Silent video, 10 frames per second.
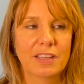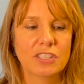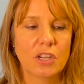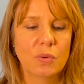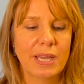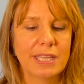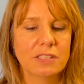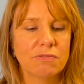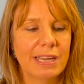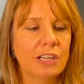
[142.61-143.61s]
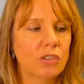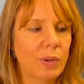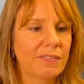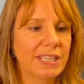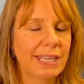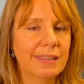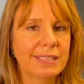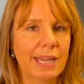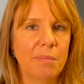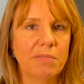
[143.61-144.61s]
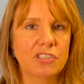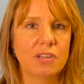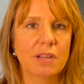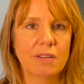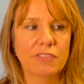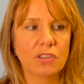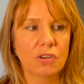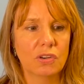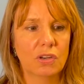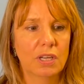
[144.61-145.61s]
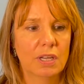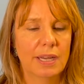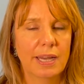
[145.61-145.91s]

So it's a really good way of taking the temperature of your